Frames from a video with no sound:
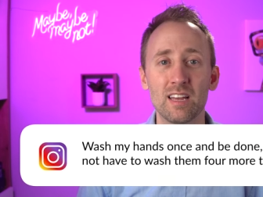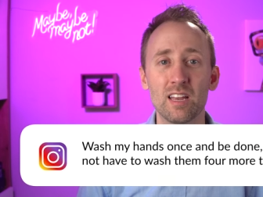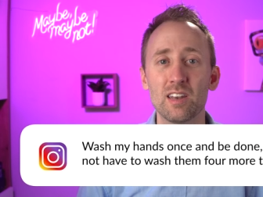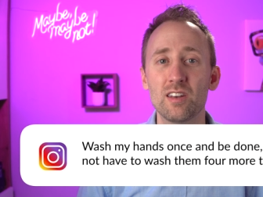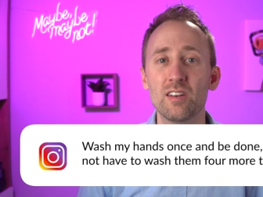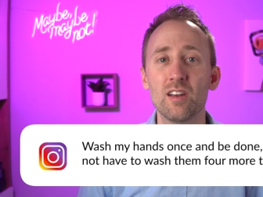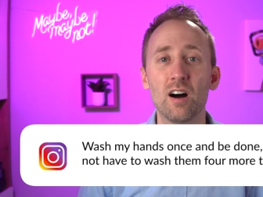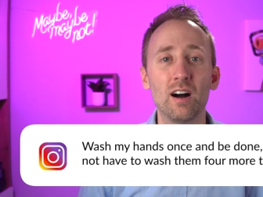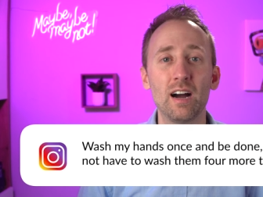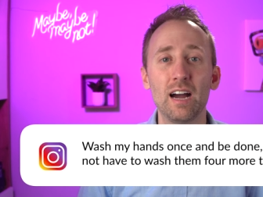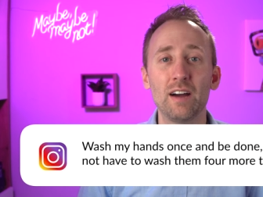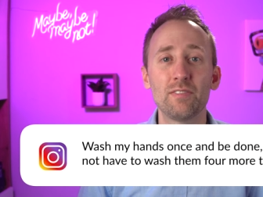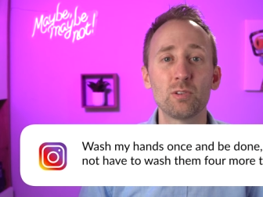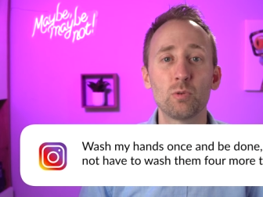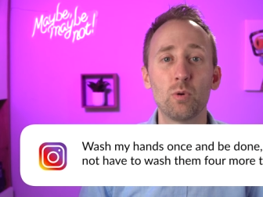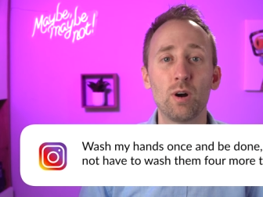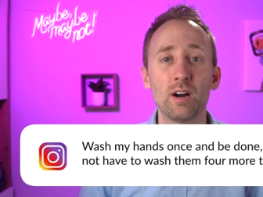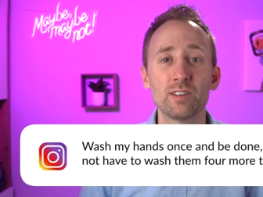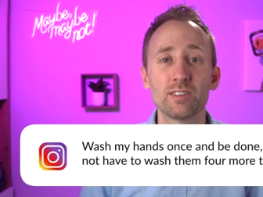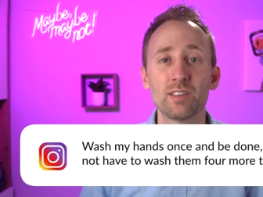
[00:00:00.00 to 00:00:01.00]
Not have to
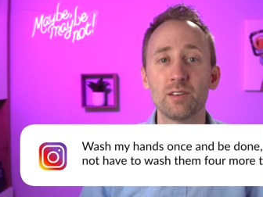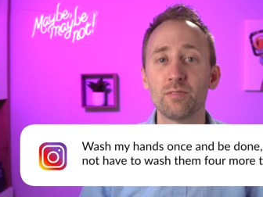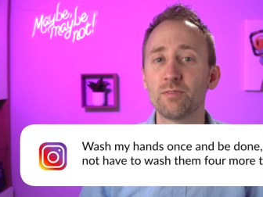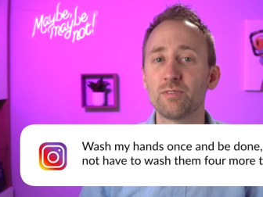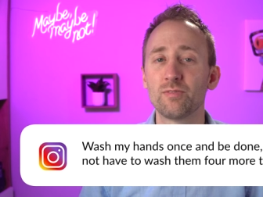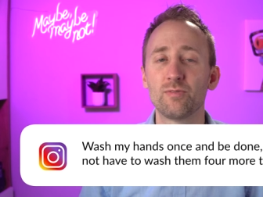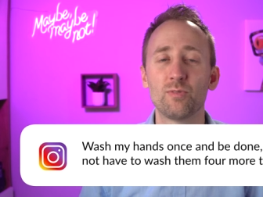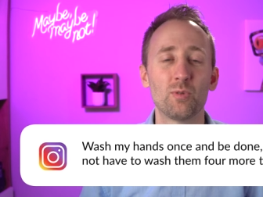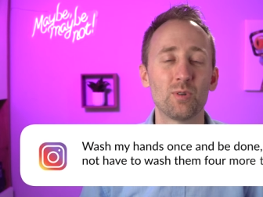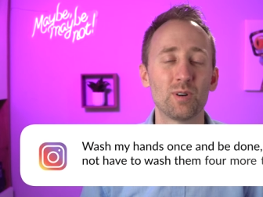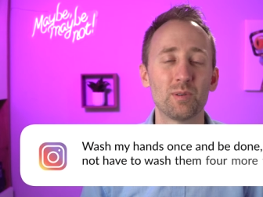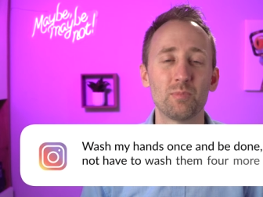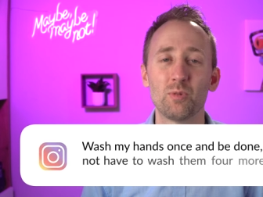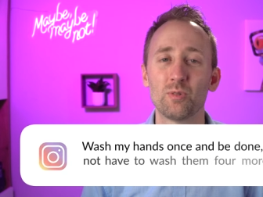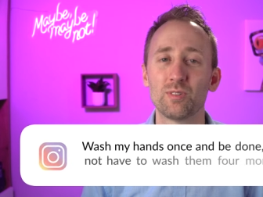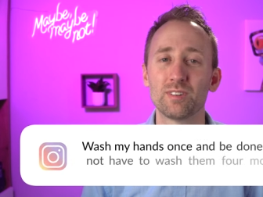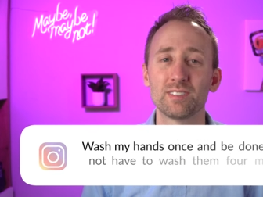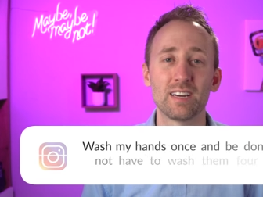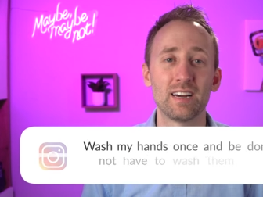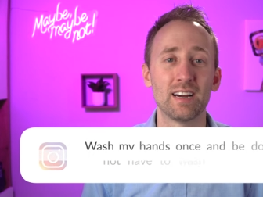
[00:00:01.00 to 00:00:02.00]
wash them 4
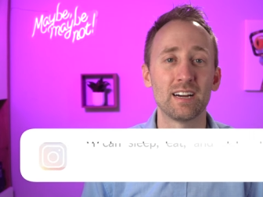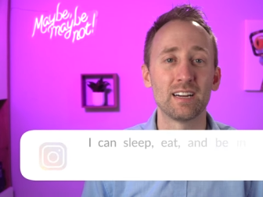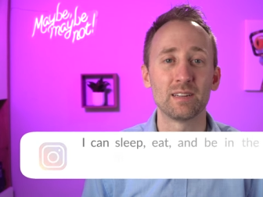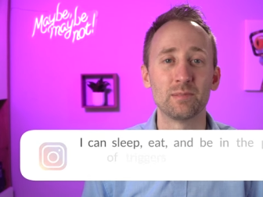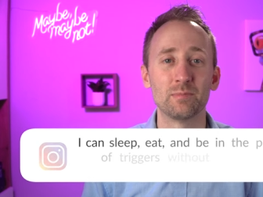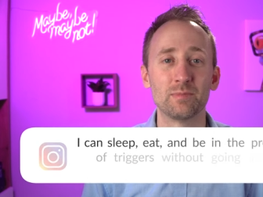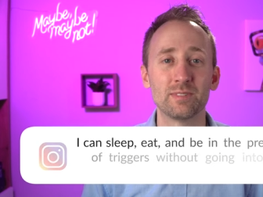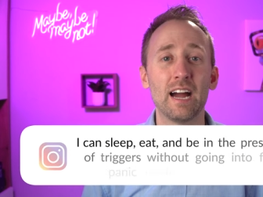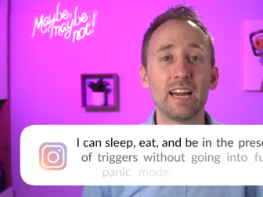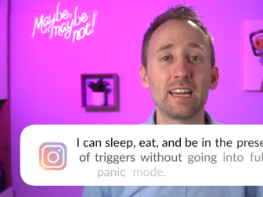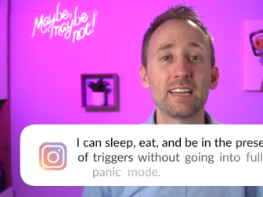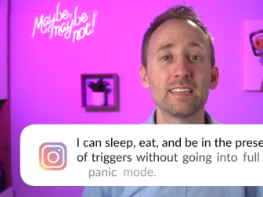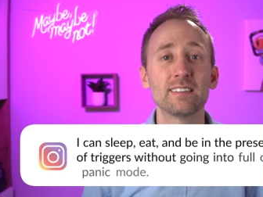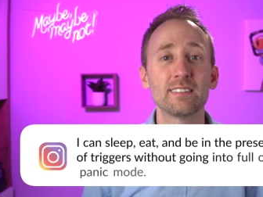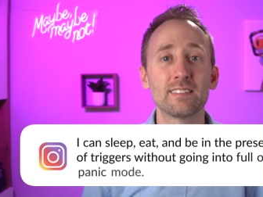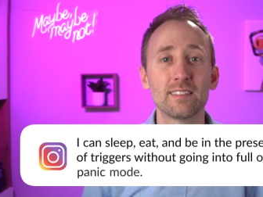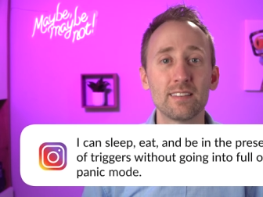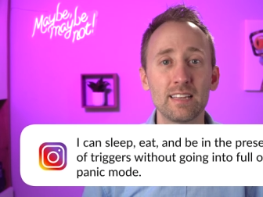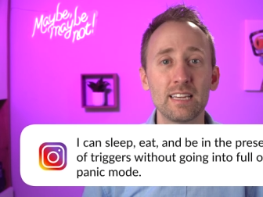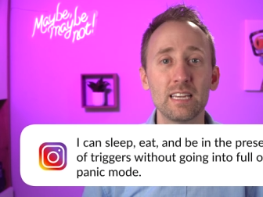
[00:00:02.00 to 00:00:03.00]
more times. I can
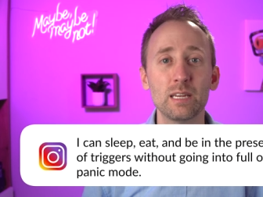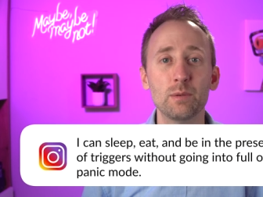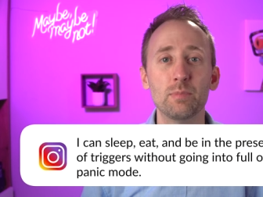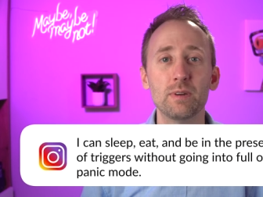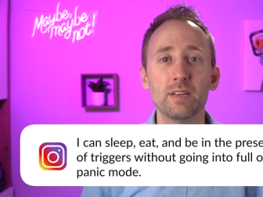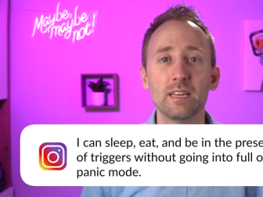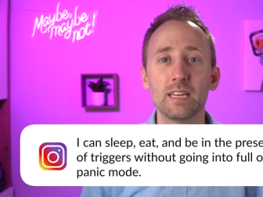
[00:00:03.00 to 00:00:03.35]
sleep,